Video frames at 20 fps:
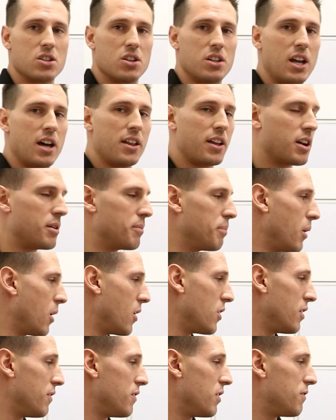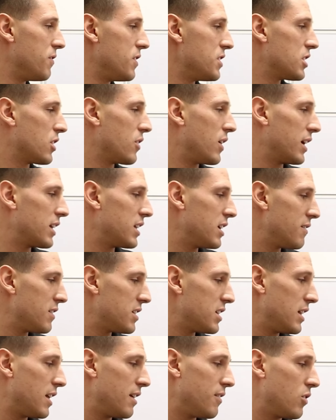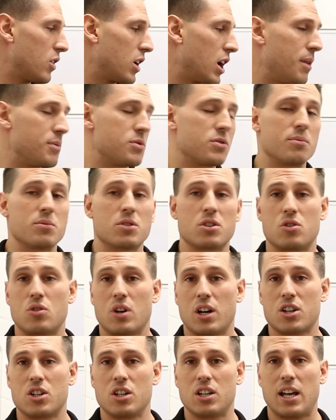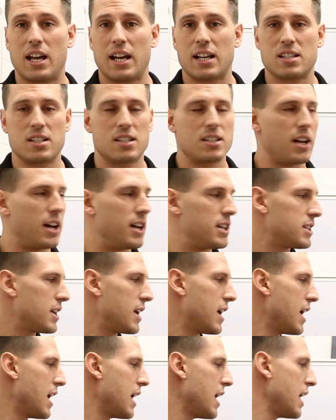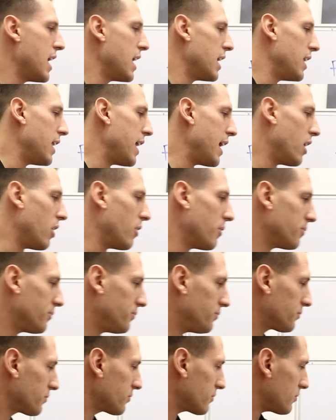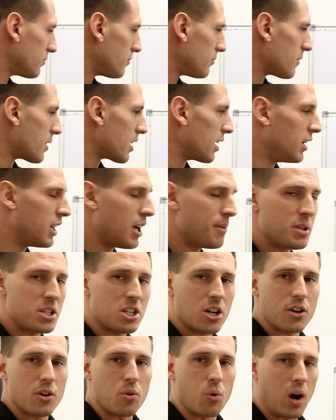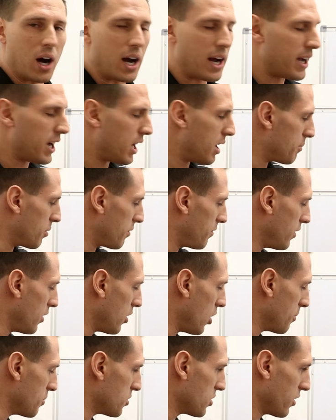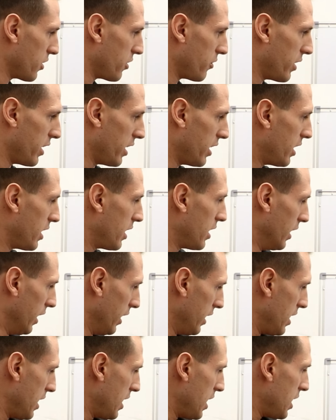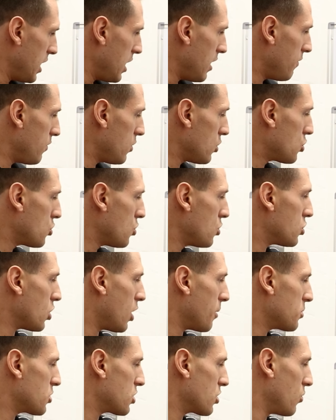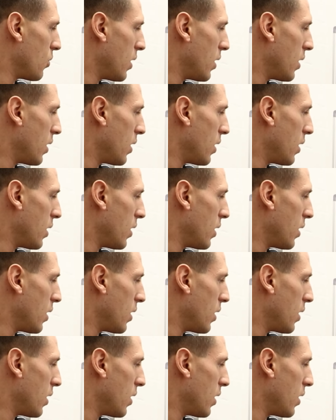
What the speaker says: So the other component of your physical activity level comes from structured exercise. Now, let me tell you why I prefer option 3. If you choose option